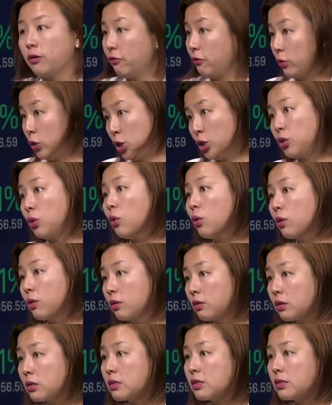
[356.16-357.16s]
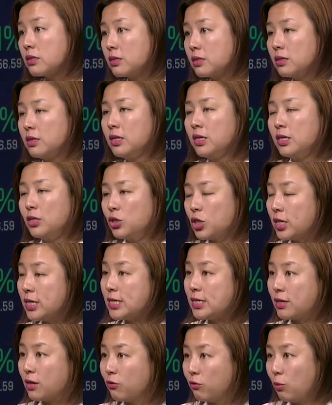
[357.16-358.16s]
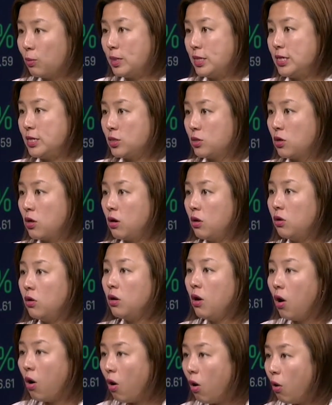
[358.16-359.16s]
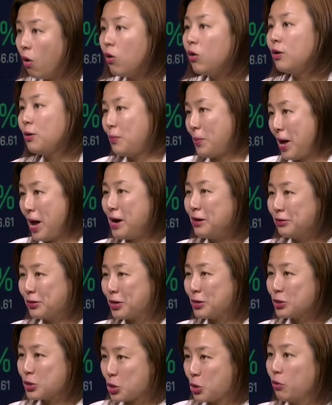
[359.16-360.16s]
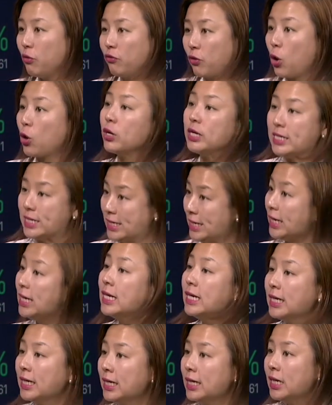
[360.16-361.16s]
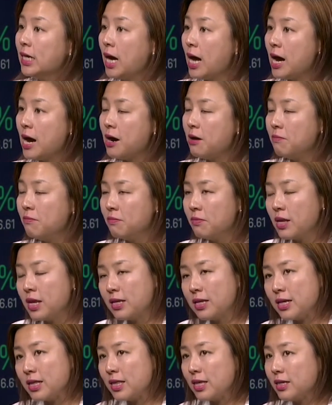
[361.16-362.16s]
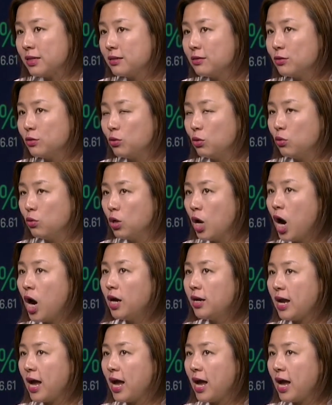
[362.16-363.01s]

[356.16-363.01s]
for sure, because mm-hmm. mm -hmm. Chinese government is all all about control of currency. Um, and I think you know not